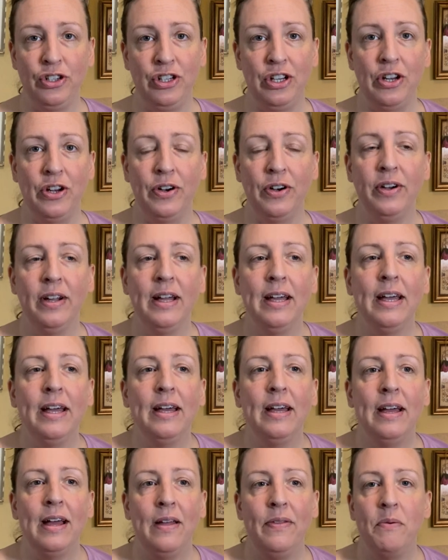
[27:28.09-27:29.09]
year,
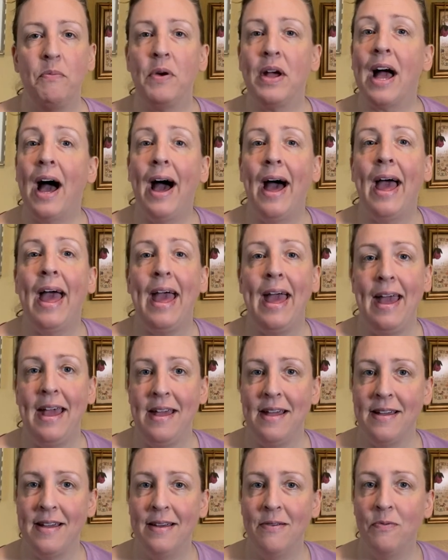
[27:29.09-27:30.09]
and then we got
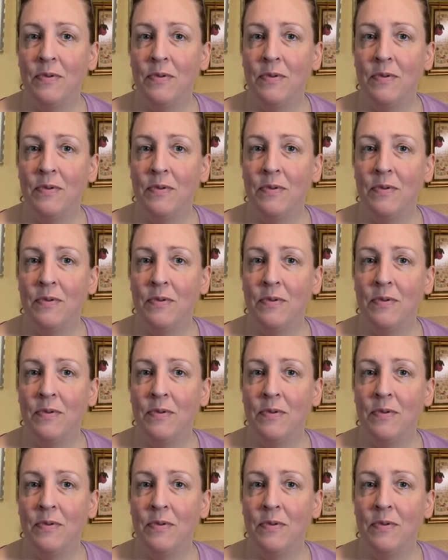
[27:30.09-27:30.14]
Hank,